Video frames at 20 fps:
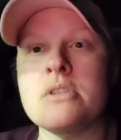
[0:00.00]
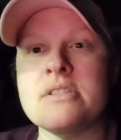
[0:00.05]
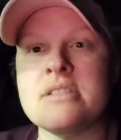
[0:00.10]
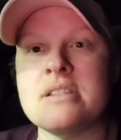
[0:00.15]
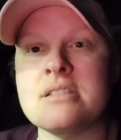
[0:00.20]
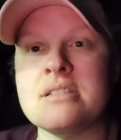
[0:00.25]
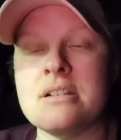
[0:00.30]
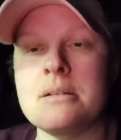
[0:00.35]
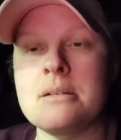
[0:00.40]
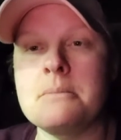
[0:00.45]

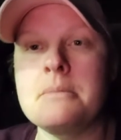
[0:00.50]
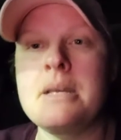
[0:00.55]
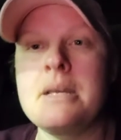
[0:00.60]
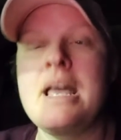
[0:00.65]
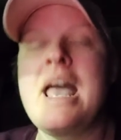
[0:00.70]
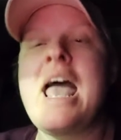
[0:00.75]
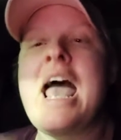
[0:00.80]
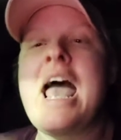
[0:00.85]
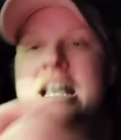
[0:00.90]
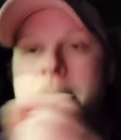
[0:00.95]
system
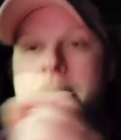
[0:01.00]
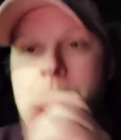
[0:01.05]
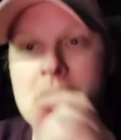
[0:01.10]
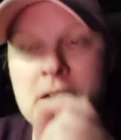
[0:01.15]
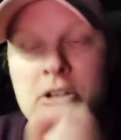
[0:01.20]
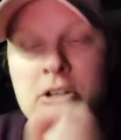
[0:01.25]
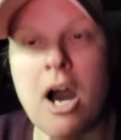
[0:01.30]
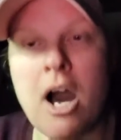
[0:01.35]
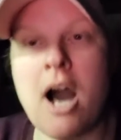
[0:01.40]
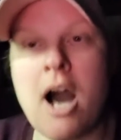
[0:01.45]
has
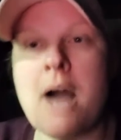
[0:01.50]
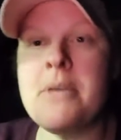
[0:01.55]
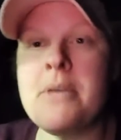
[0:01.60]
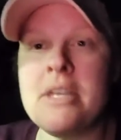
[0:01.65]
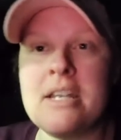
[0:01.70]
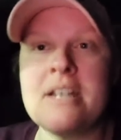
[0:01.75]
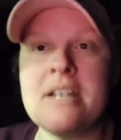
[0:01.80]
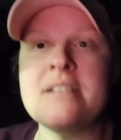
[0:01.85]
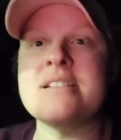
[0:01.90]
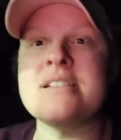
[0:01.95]
been
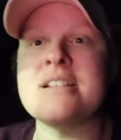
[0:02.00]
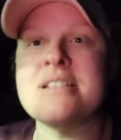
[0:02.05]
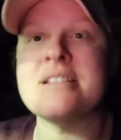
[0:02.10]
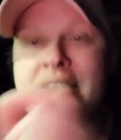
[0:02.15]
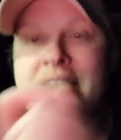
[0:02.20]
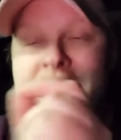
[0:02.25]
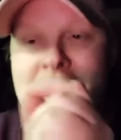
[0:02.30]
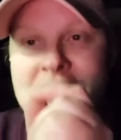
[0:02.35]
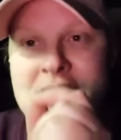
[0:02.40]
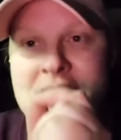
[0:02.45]
communist
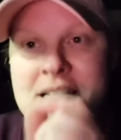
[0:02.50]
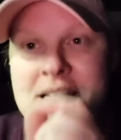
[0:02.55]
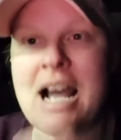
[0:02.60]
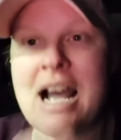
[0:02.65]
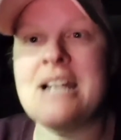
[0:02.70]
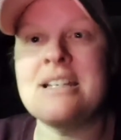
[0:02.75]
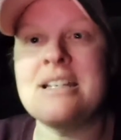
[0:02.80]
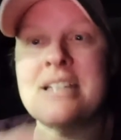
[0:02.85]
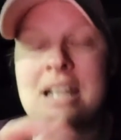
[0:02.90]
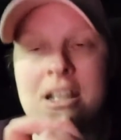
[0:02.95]
since the
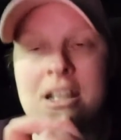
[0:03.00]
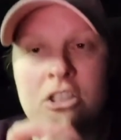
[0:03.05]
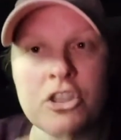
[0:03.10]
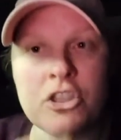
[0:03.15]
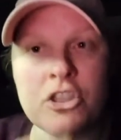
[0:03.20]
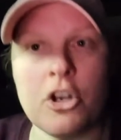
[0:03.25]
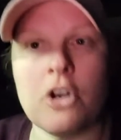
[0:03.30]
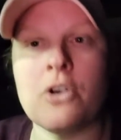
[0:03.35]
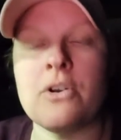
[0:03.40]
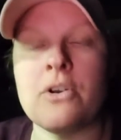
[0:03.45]

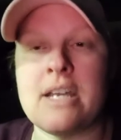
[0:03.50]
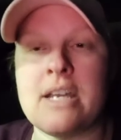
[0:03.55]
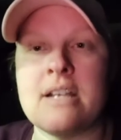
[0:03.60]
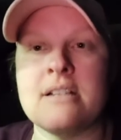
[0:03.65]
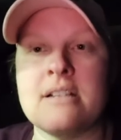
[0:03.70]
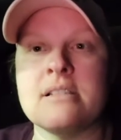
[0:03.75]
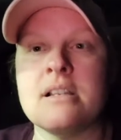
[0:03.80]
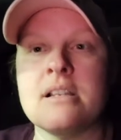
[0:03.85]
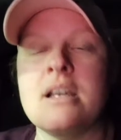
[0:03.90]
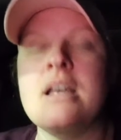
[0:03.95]

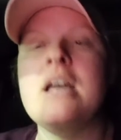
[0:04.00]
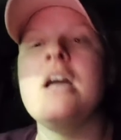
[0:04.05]
1930s